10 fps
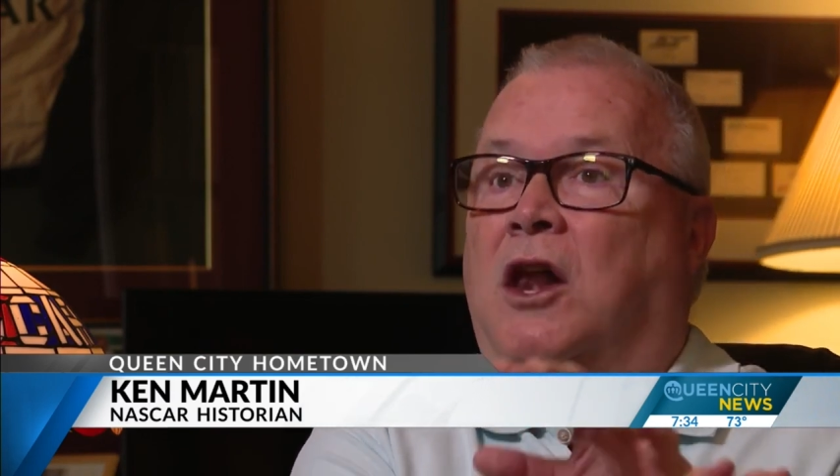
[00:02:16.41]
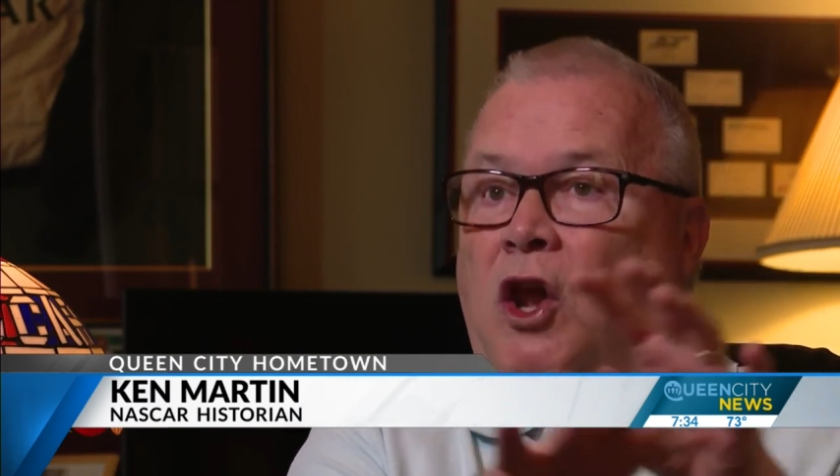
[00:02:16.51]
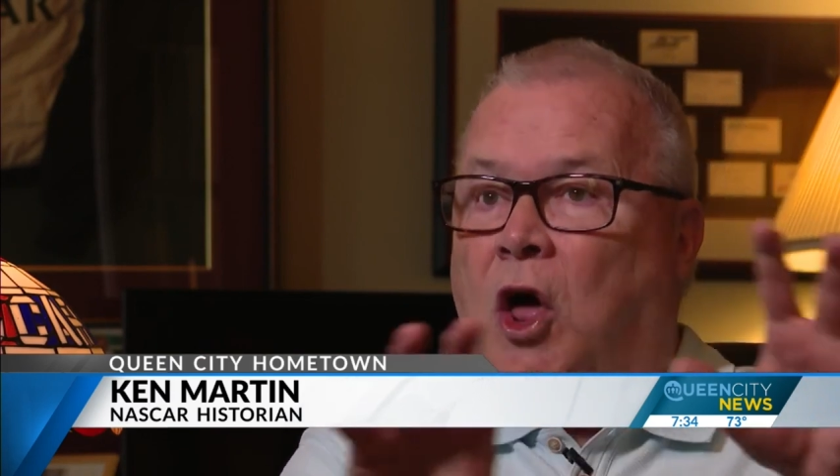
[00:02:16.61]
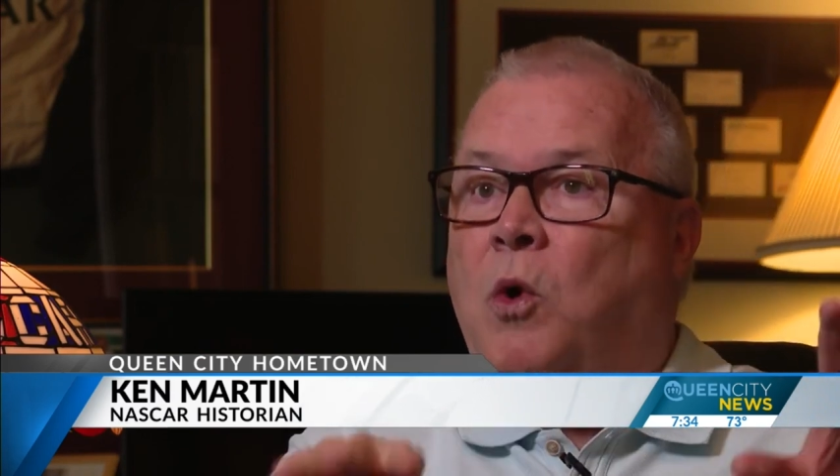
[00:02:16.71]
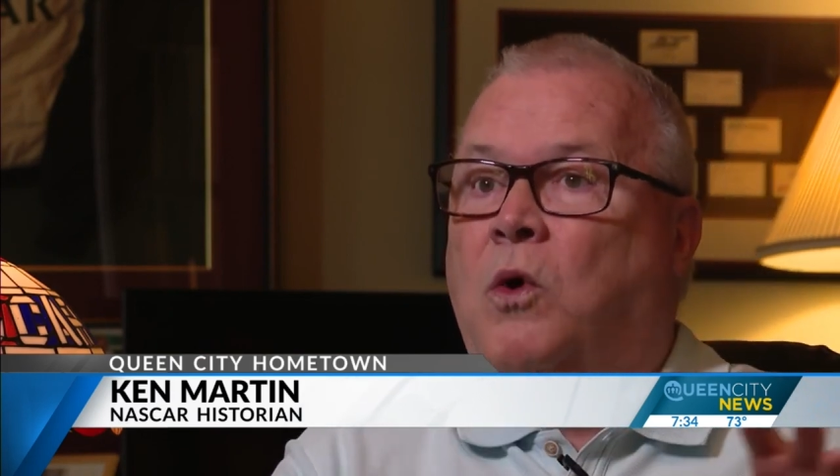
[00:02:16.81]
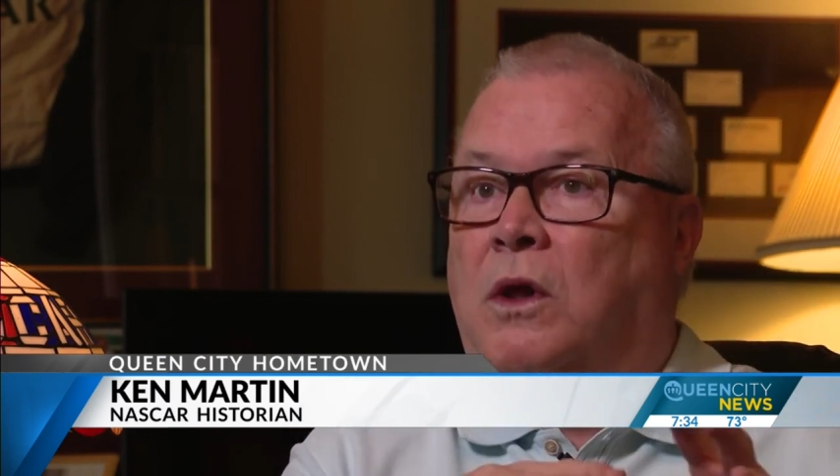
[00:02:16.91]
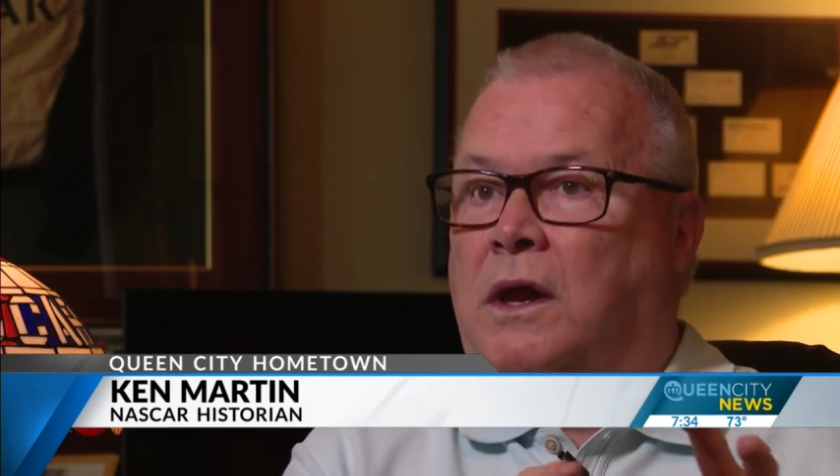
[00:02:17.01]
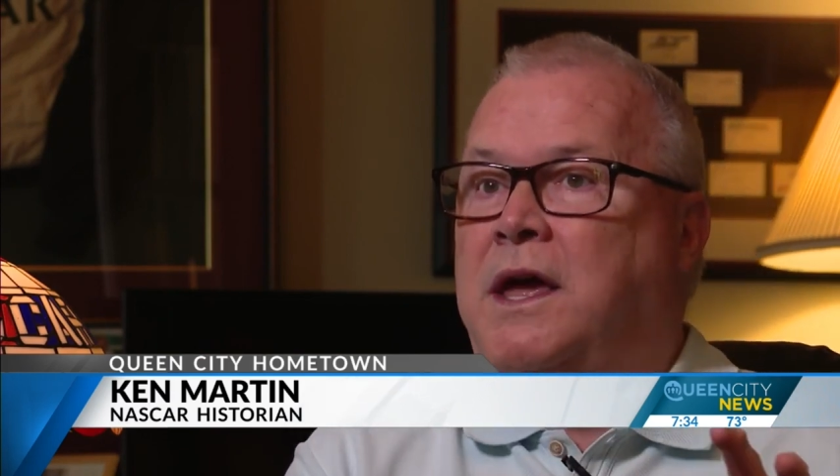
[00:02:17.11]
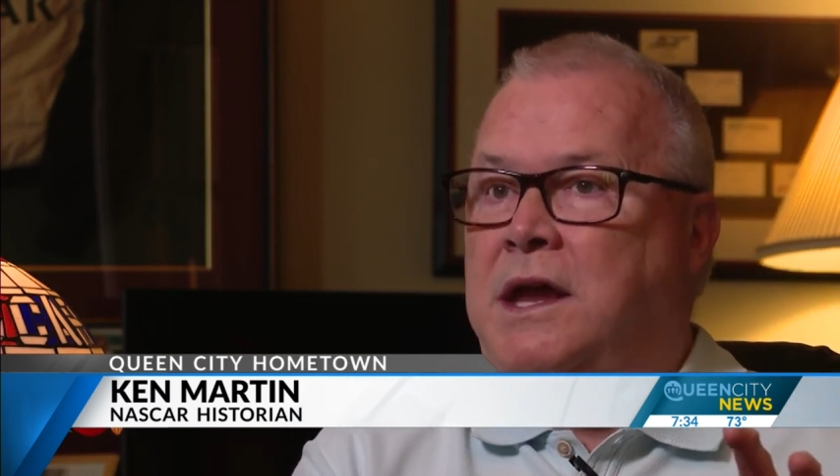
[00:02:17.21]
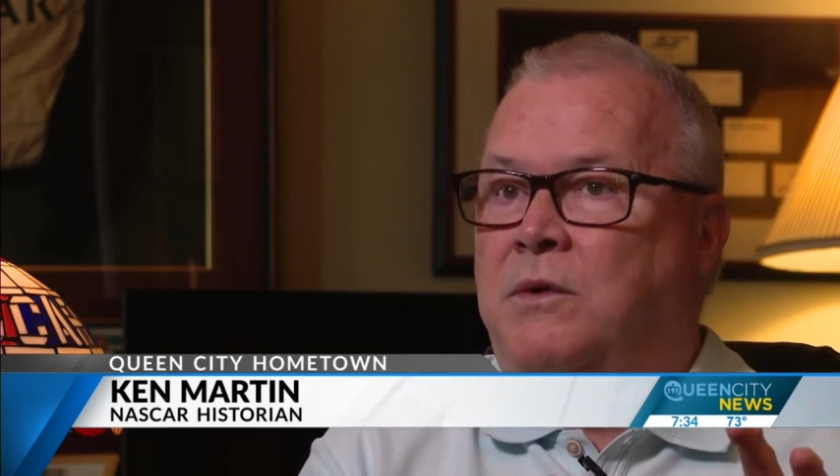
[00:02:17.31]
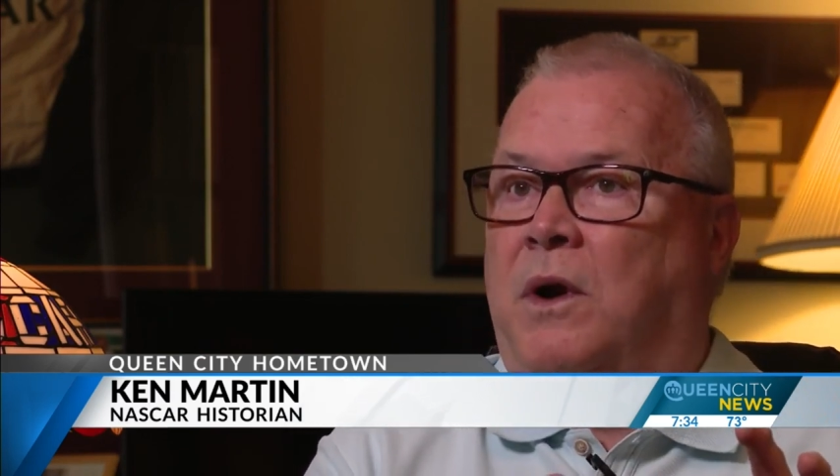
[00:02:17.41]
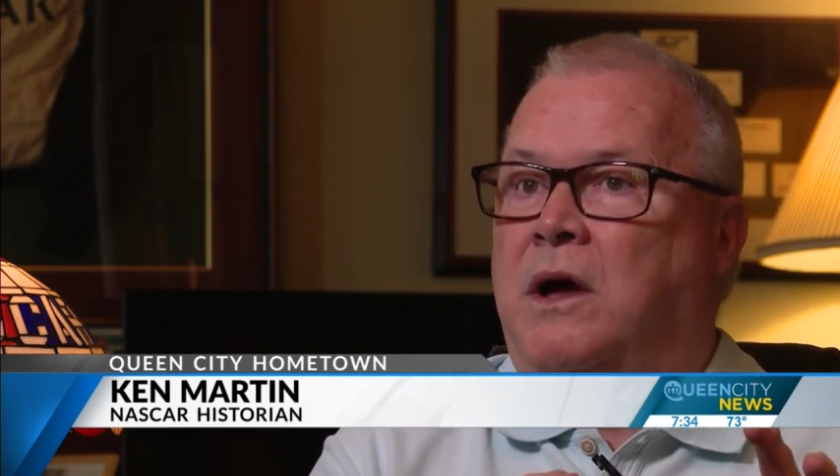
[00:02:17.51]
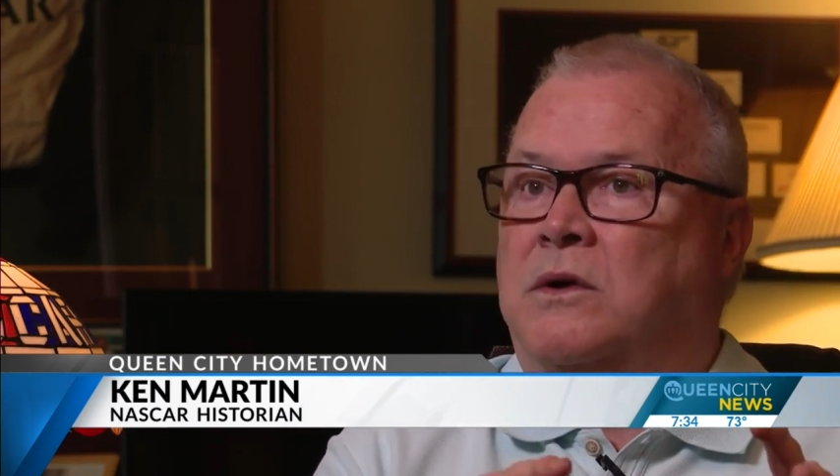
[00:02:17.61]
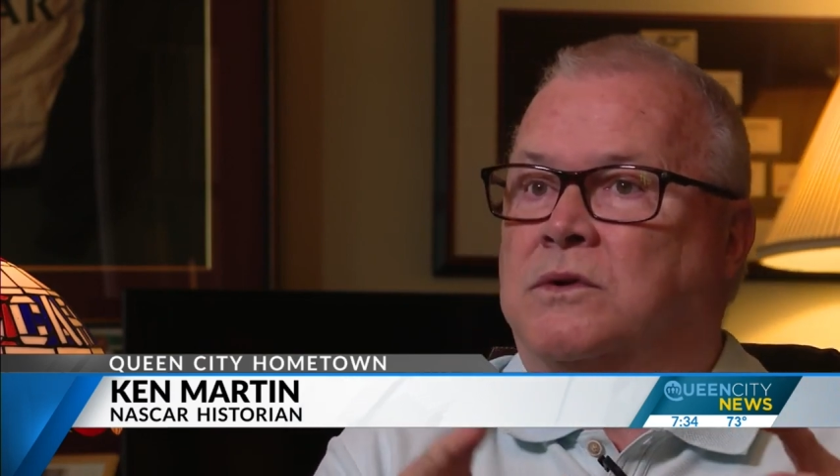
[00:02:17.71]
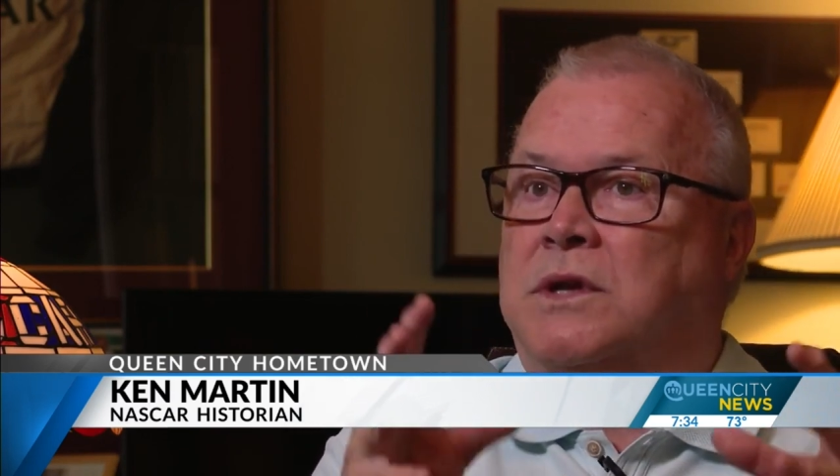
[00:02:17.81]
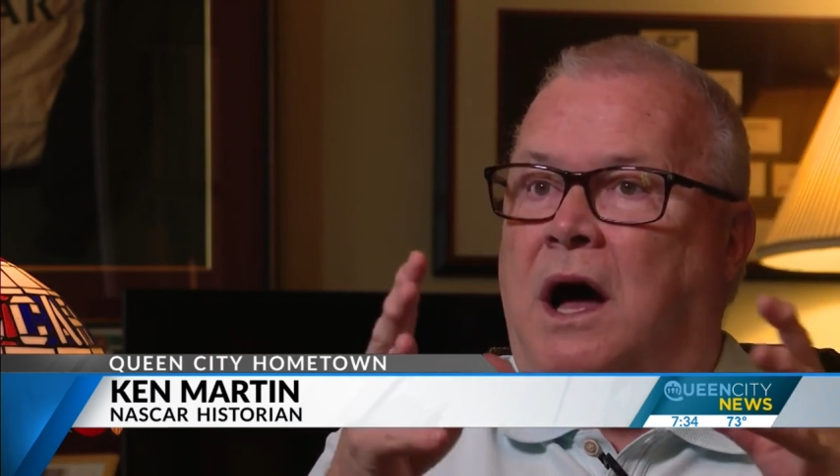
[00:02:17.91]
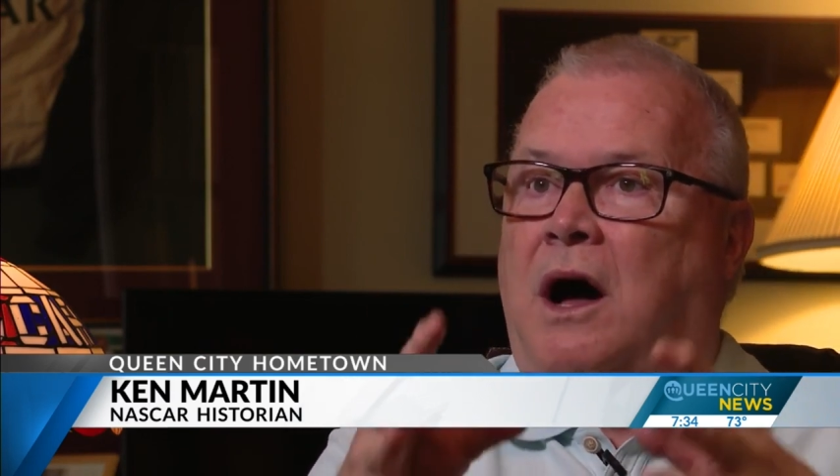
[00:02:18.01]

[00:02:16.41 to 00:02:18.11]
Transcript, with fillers: local heroes